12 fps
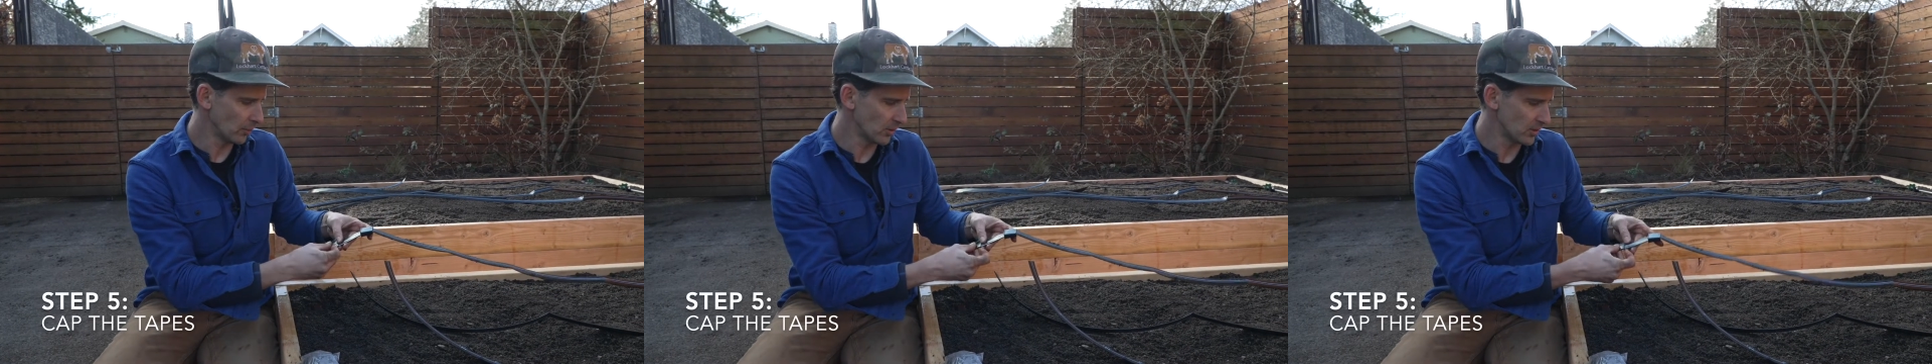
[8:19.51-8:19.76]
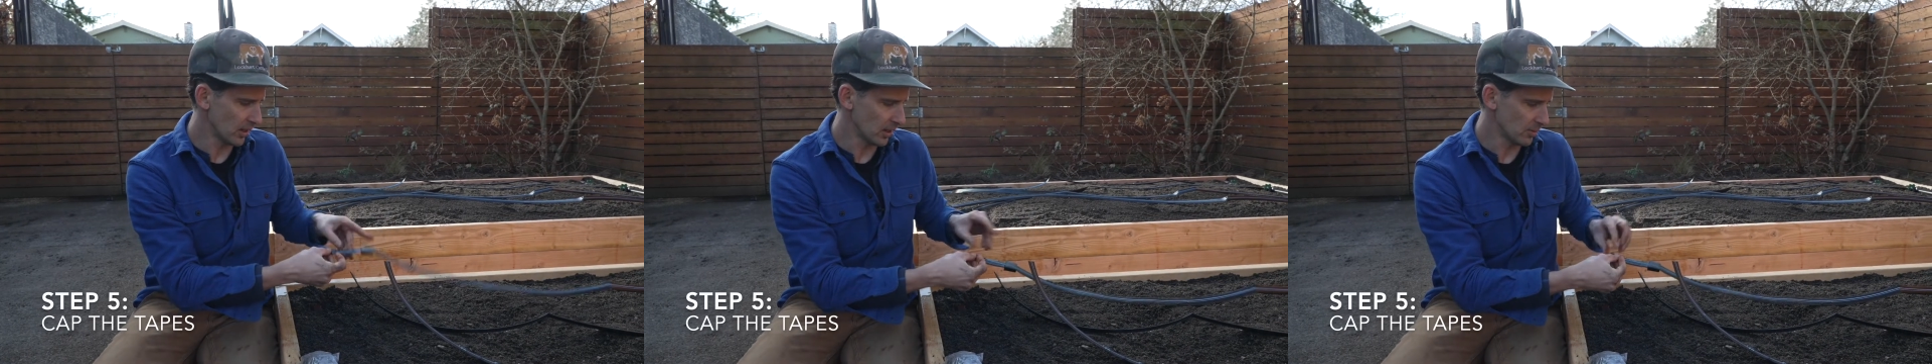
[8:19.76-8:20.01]
the
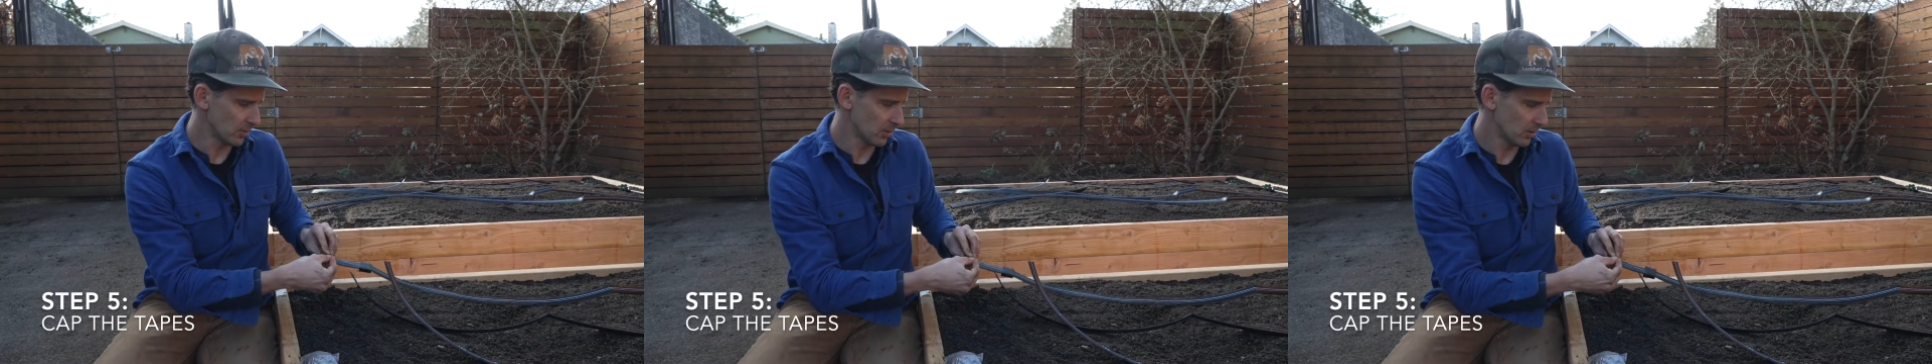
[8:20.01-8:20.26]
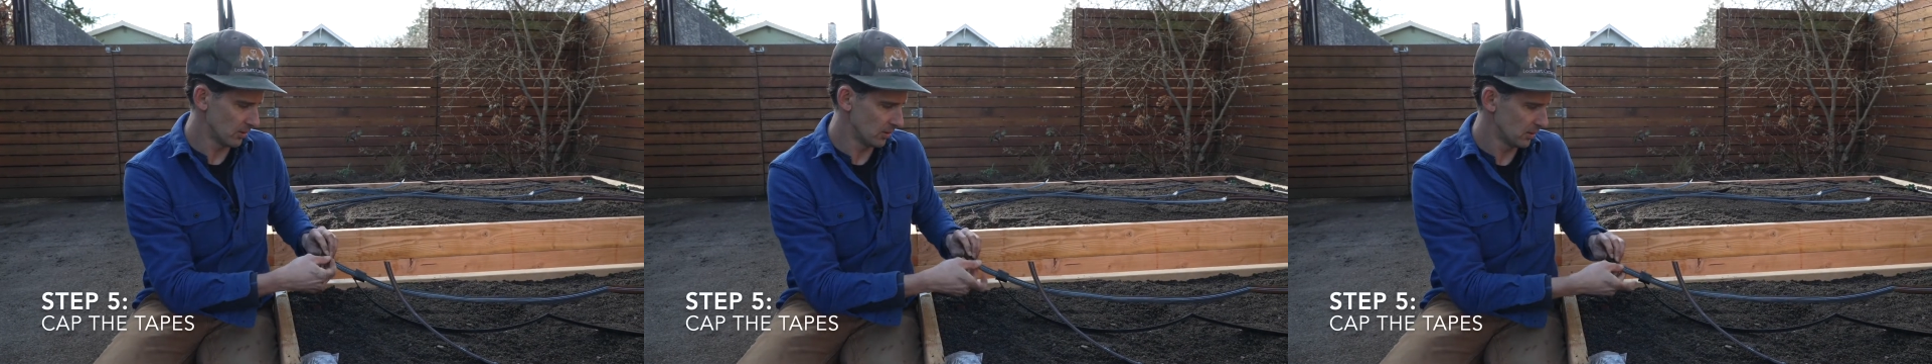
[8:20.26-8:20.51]
tape
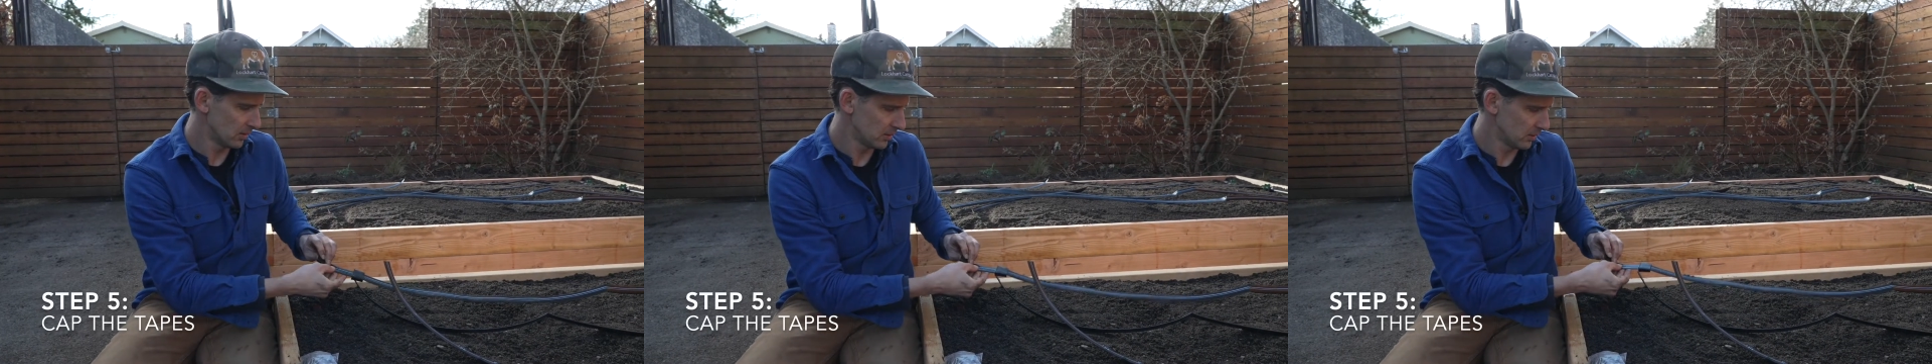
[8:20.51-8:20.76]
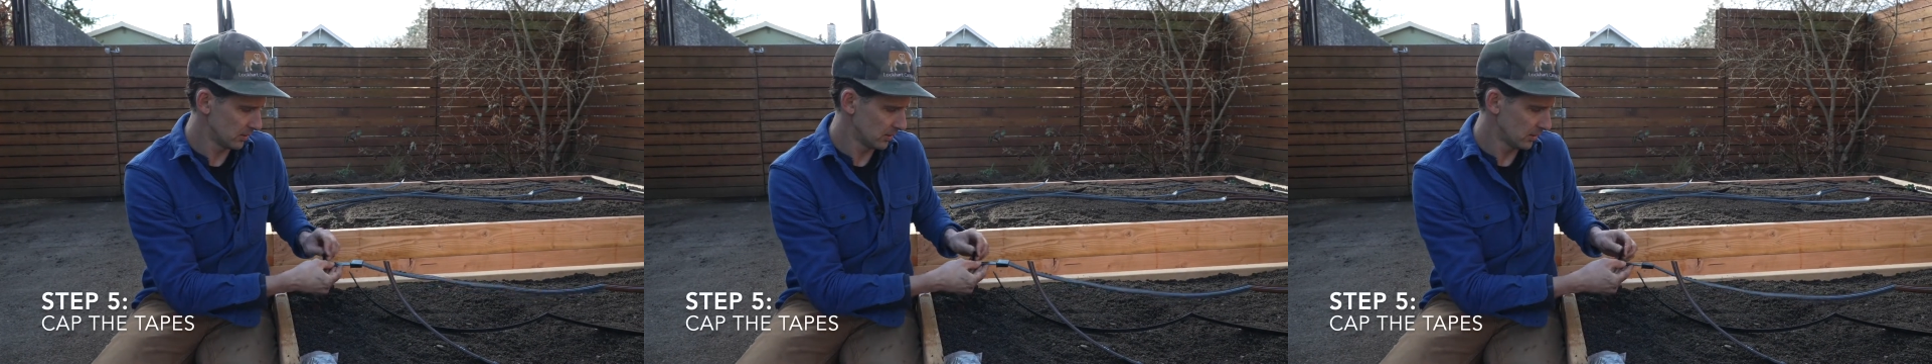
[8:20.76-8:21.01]

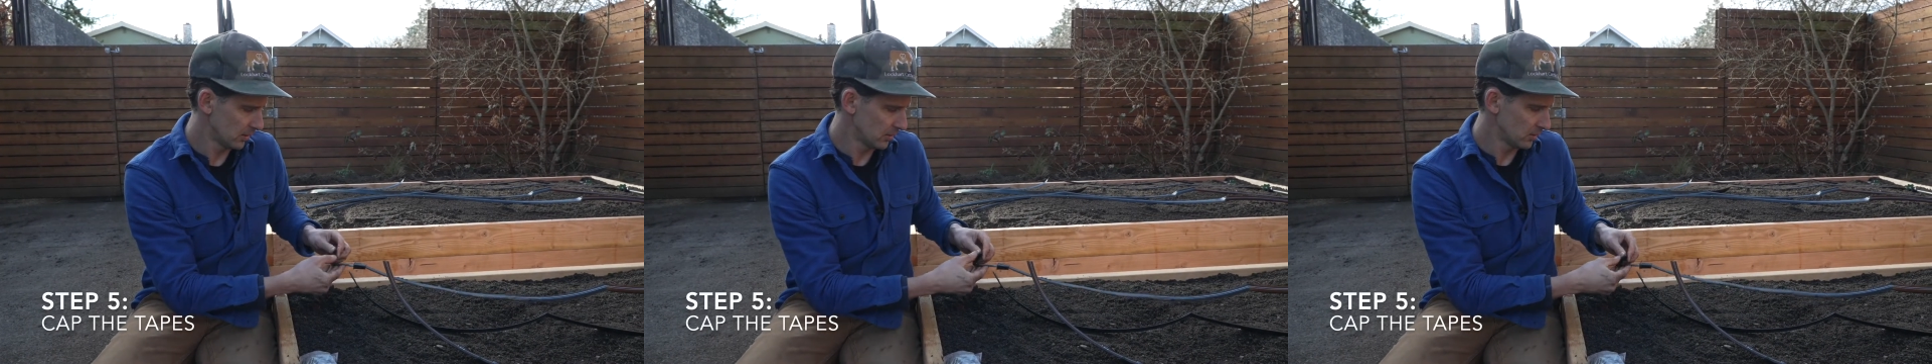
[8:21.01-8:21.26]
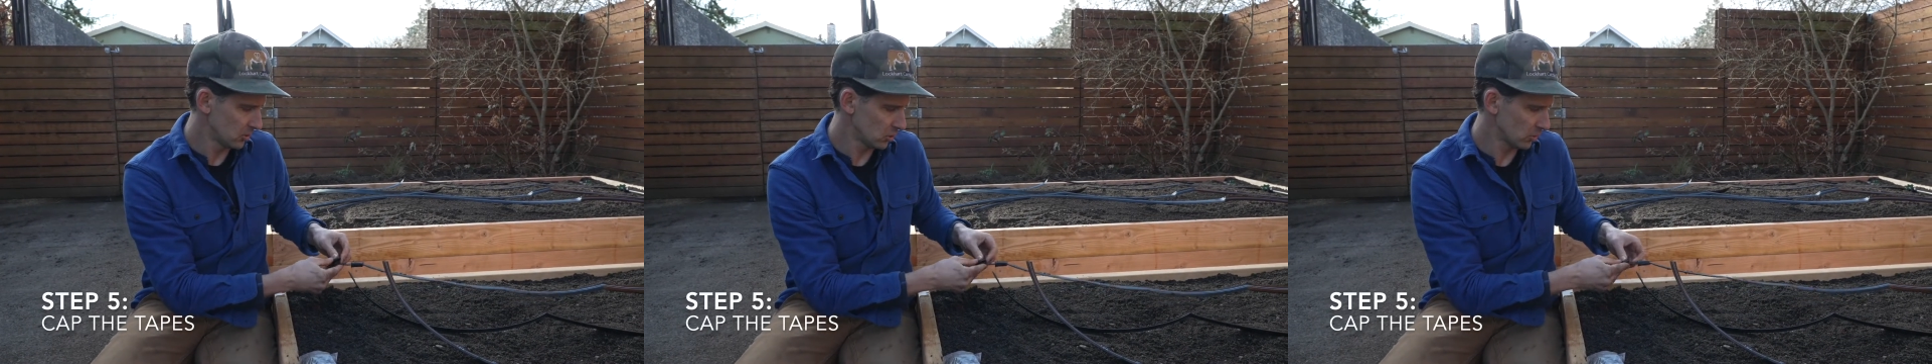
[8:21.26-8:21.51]

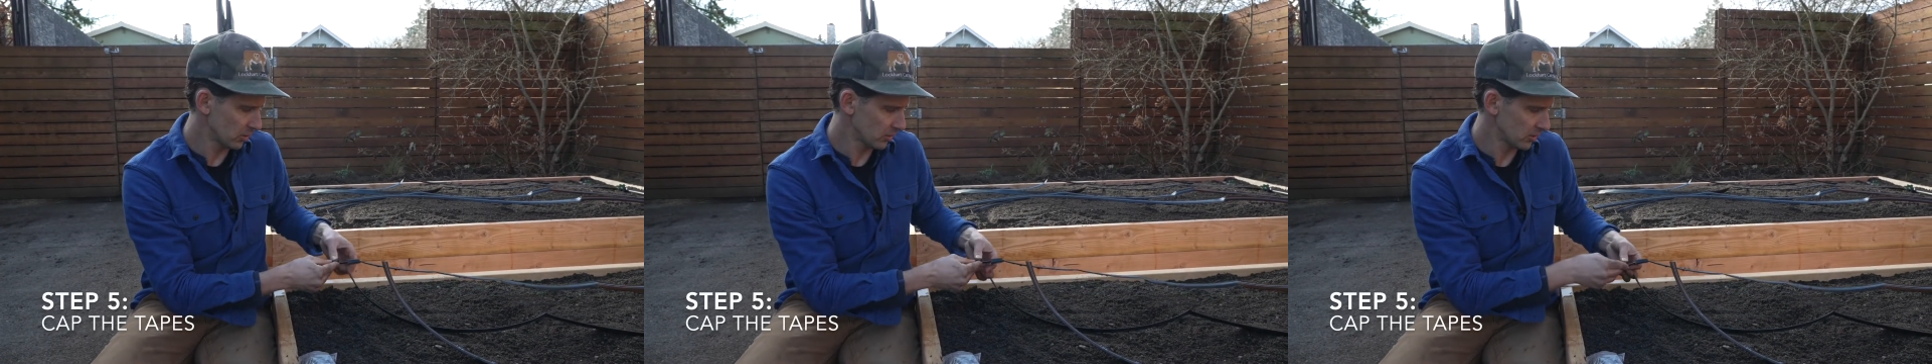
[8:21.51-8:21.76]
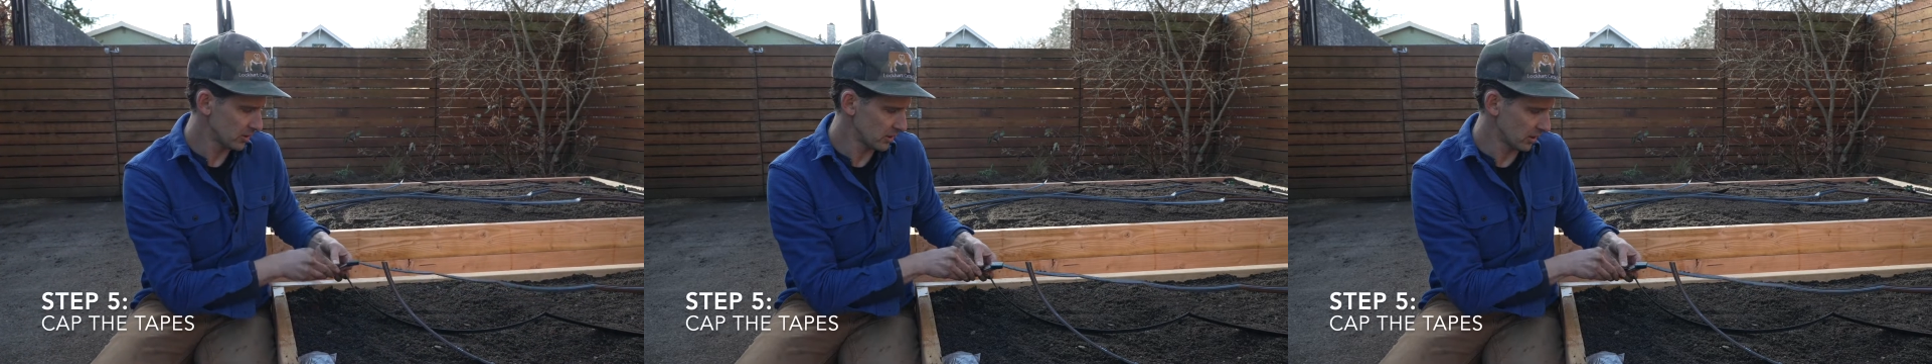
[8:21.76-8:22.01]
2 or
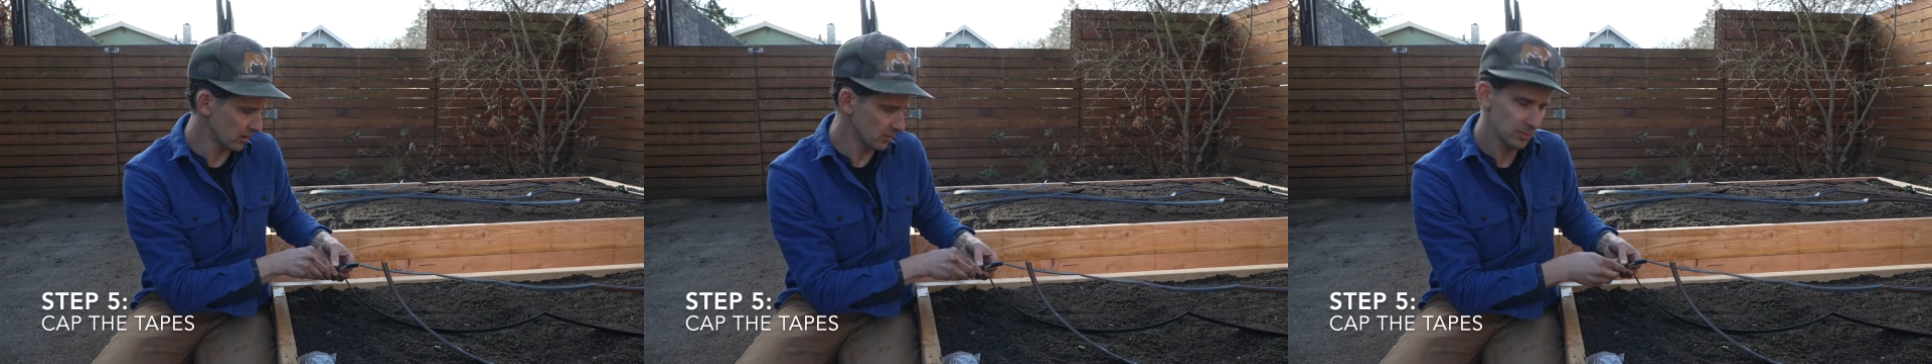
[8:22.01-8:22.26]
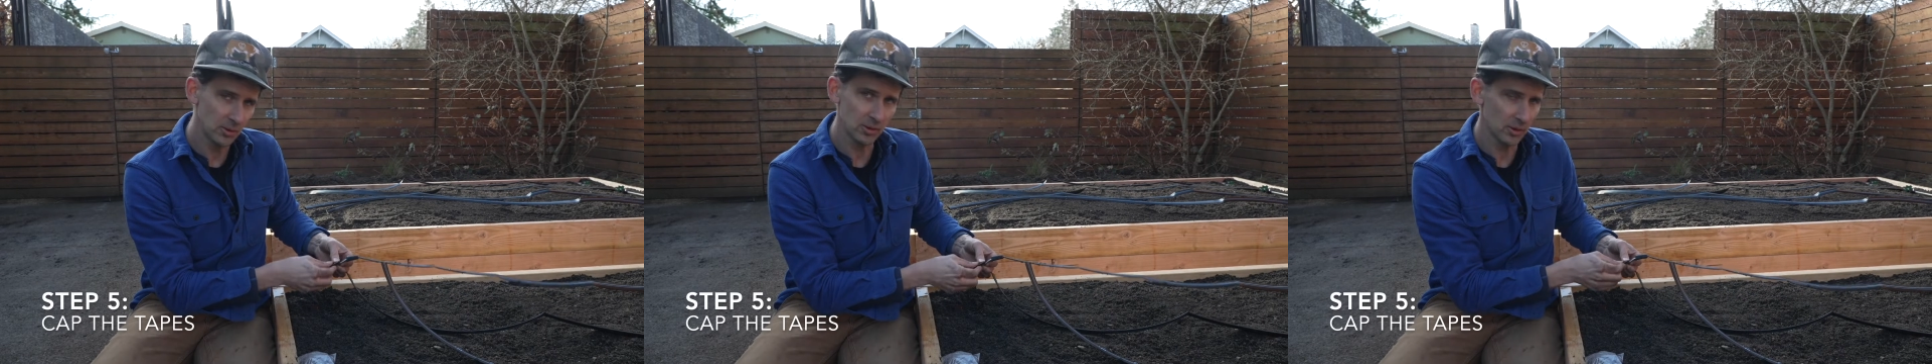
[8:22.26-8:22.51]
3 times